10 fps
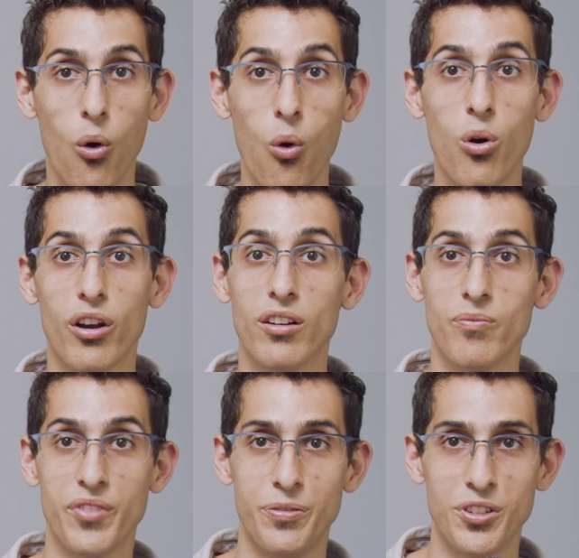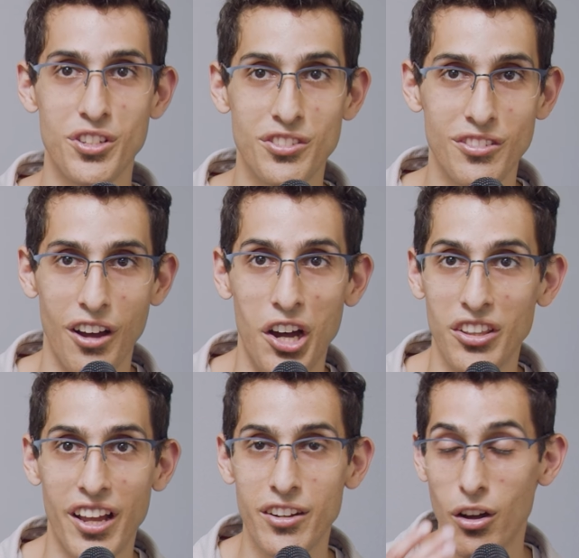Or if you're just
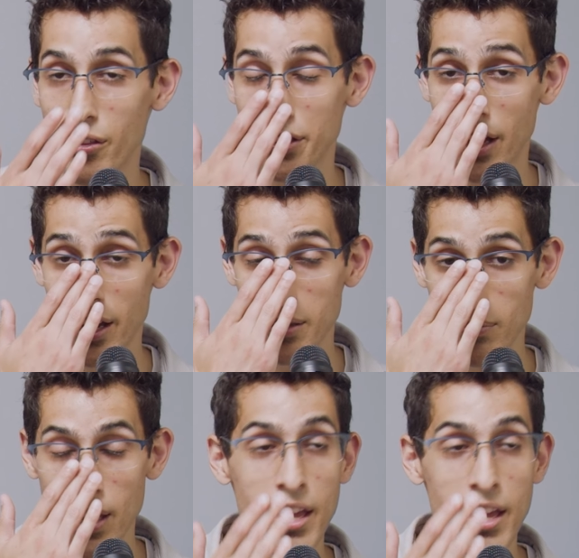online all the time,